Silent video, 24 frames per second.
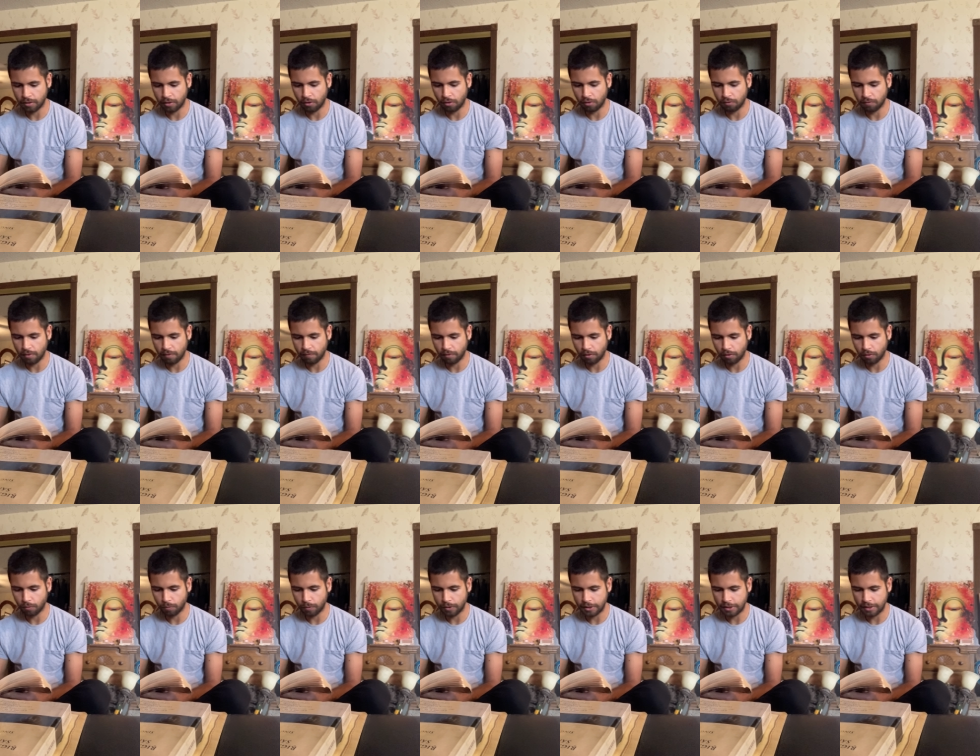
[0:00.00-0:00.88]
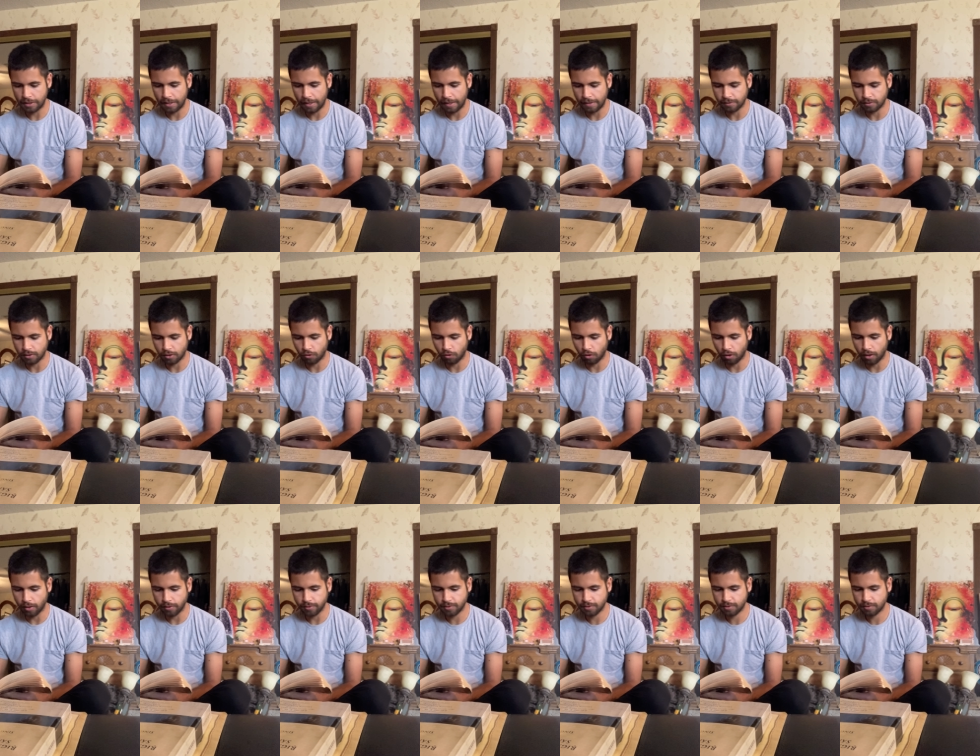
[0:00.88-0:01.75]
near a river which he has to
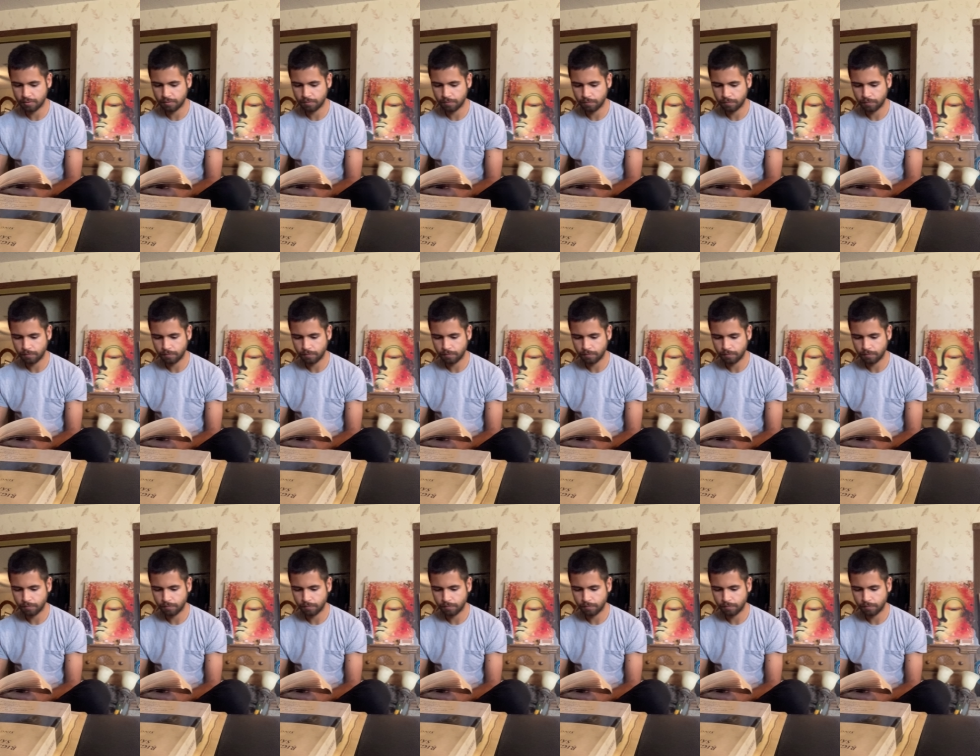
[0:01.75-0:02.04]
cross.